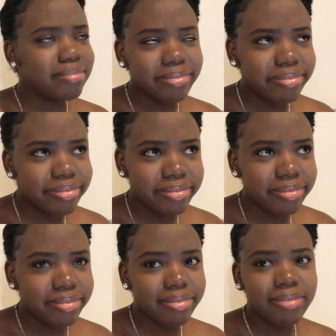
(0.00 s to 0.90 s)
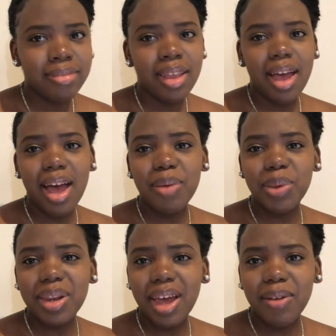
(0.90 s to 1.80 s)
But I washed it with the braids
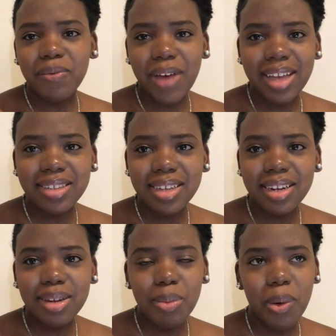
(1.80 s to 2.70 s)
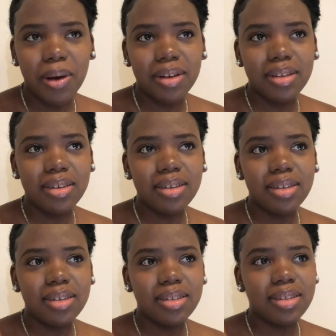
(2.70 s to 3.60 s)
in it, so. It
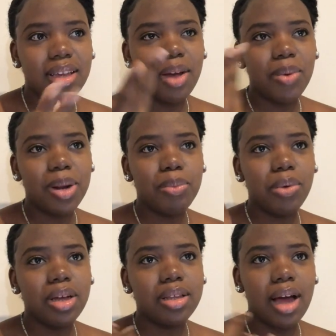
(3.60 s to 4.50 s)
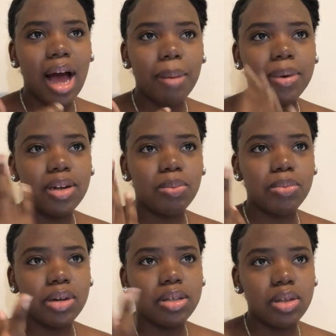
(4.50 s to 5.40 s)
looks cute, hey. I just do the silly cute
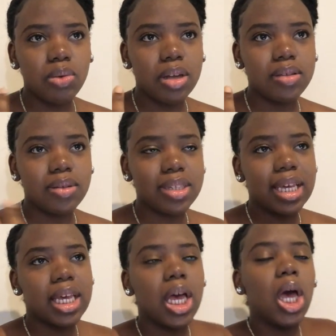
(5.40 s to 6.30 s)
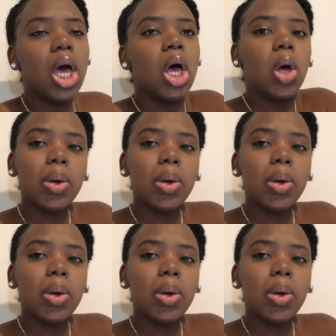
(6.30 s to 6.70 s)
hairstyle for y'all. Yeah.